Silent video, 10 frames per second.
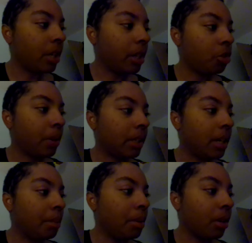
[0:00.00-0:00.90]

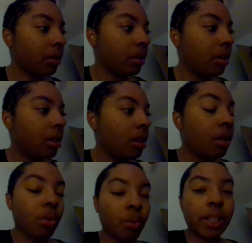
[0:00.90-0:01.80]
unexpected and bitter.
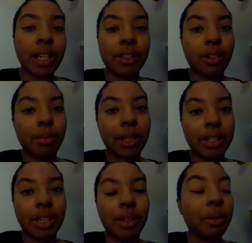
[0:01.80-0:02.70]
What did I tell you about
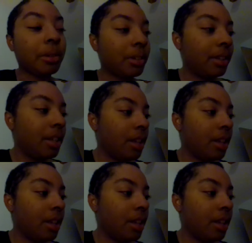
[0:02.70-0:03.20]
that anger?